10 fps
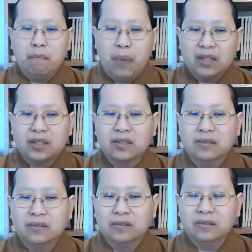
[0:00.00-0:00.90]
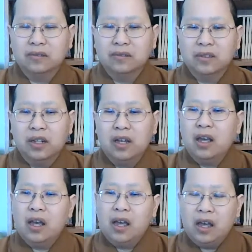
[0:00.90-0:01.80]
But
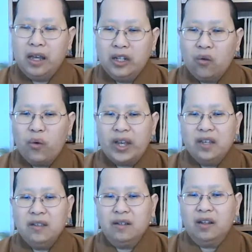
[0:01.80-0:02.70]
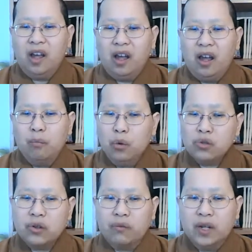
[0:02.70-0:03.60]
in a way,
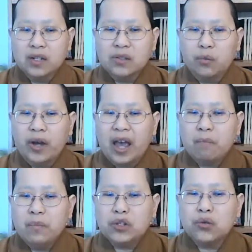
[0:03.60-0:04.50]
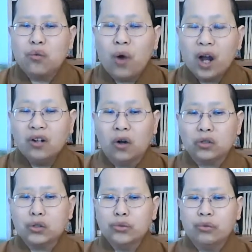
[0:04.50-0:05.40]
most of us will admit to 1
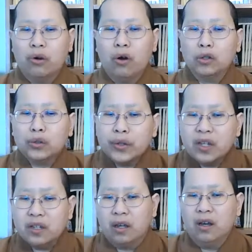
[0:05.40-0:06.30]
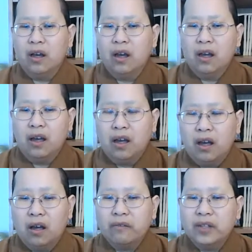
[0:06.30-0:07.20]
or 2 or 3
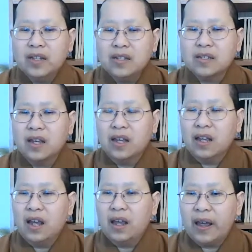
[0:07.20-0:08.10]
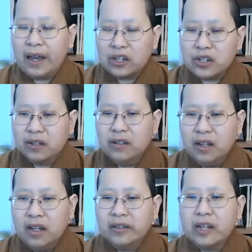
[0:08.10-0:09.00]
of this action
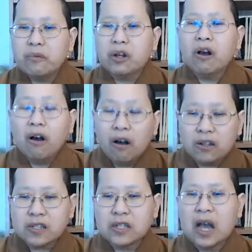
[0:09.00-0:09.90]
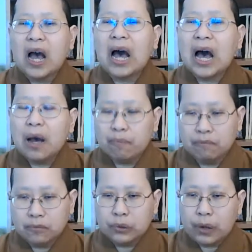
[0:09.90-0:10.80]
that will cause
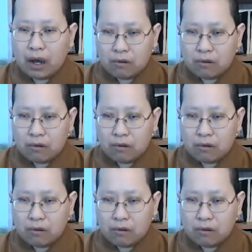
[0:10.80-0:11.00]
harm to